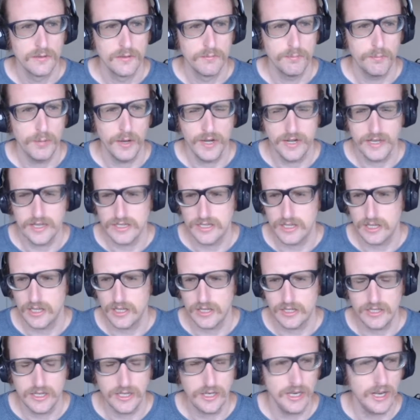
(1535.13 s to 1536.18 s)
by
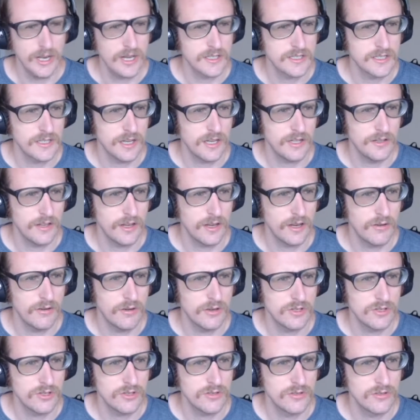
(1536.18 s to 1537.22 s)
selecting yes on that
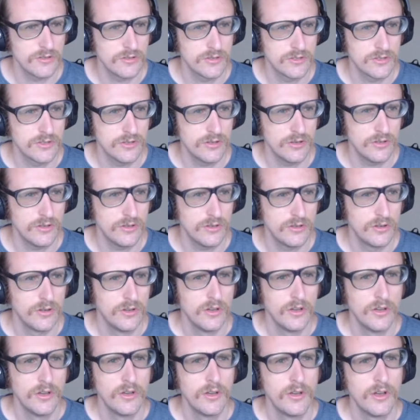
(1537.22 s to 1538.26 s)
question. So
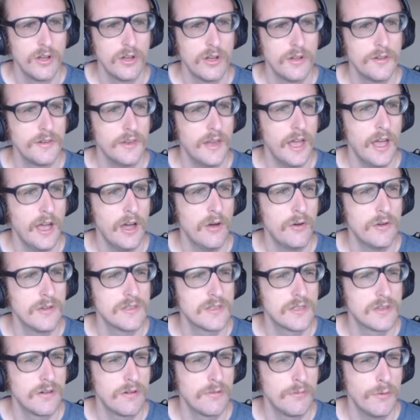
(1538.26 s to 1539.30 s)
now,
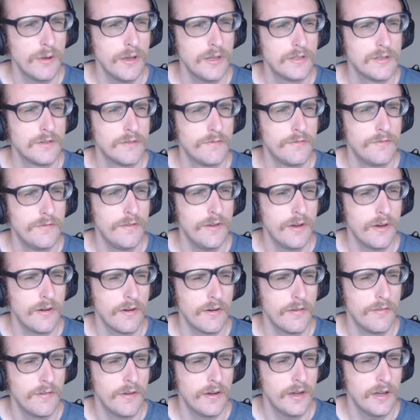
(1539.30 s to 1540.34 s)
is there a way to
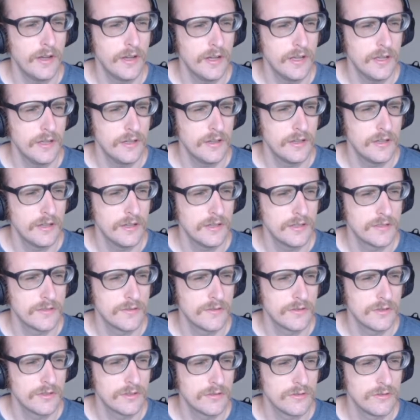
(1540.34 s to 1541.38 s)
verify that it's a
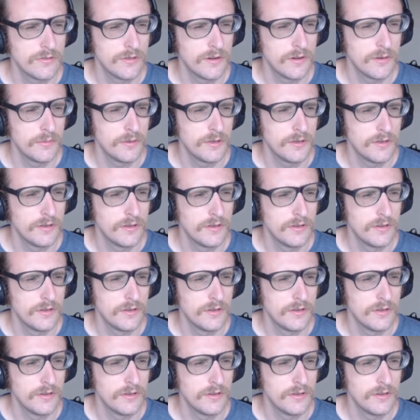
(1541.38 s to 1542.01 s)
virtual environment?